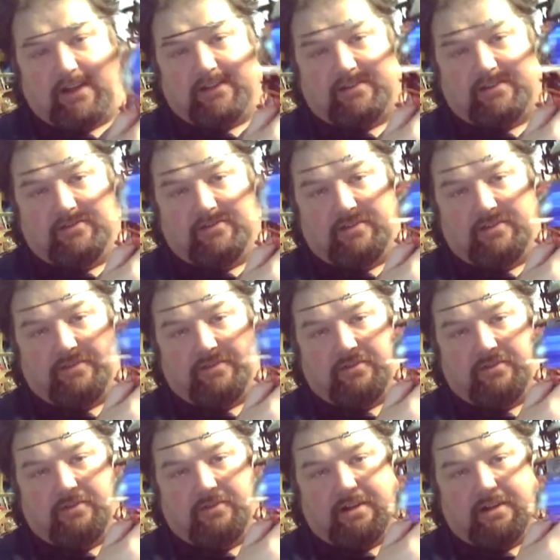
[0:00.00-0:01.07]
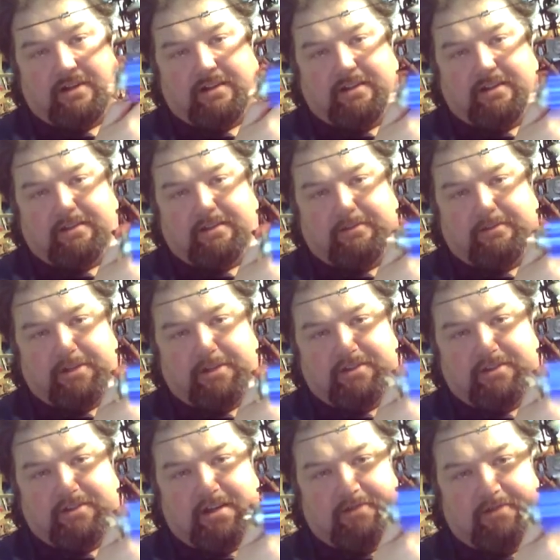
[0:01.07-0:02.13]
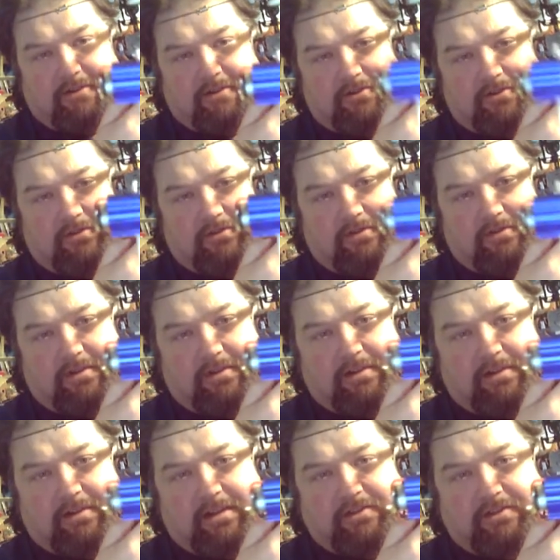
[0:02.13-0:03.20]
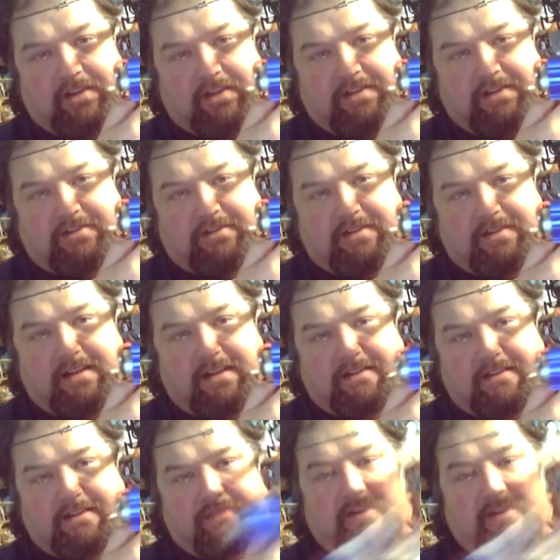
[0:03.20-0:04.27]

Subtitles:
still left it where I can get to my gyro and change the settings if